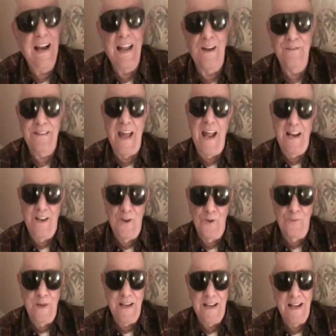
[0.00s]
they love
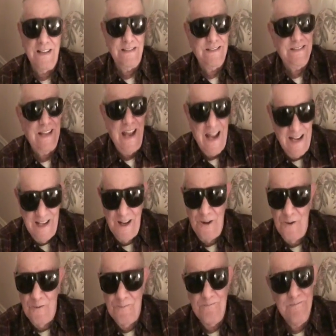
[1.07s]
Daddio because
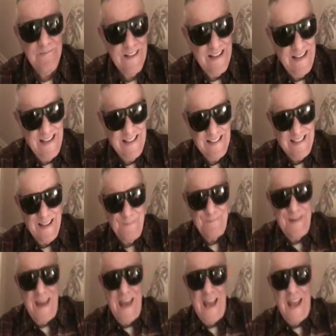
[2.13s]
Daddio is
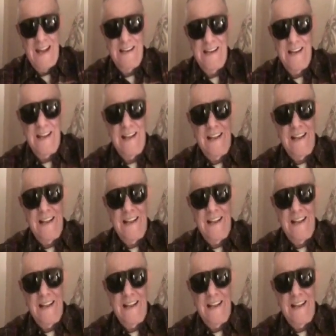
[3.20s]
the man.